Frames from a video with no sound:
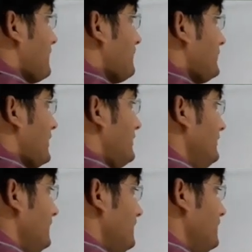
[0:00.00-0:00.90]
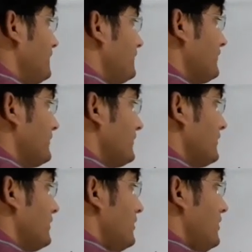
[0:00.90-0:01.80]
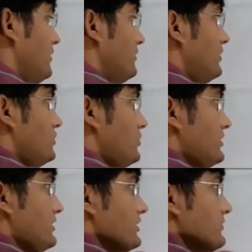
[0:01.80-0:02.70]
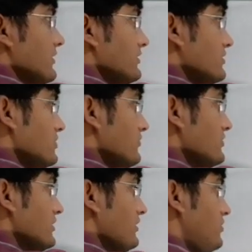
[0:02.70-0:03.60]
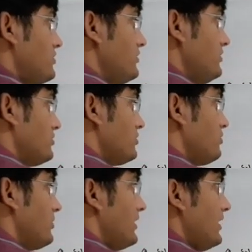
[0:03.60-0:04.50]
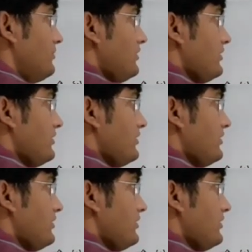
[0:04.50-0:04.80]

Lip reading: Then this will satisfy this differential equation. So we will have